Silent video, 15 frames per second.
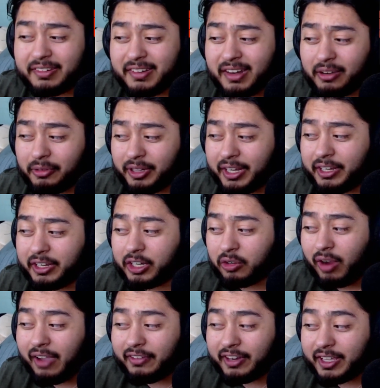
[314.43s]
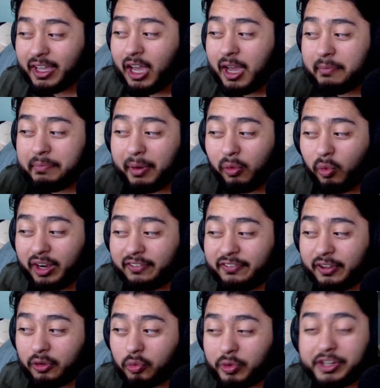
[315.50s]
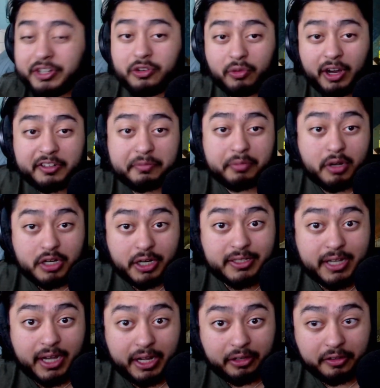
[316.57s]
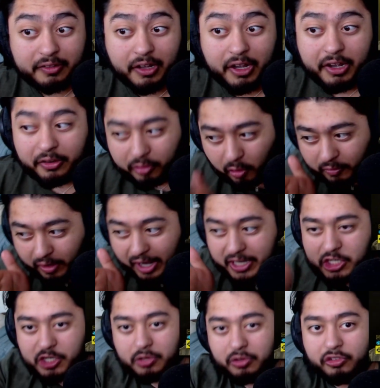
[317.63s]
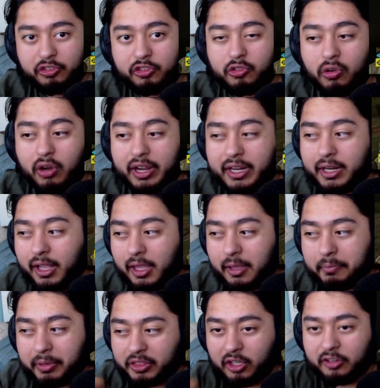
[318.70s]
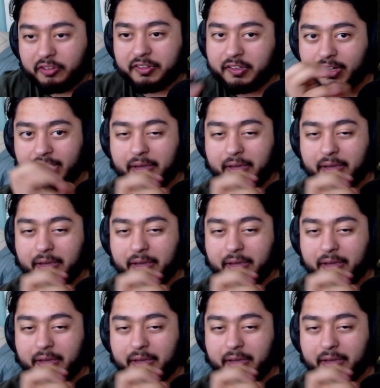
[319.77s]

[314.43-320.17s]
not related to gravity, but what if it redirects projectiles? So if I shoot straight, but there's this like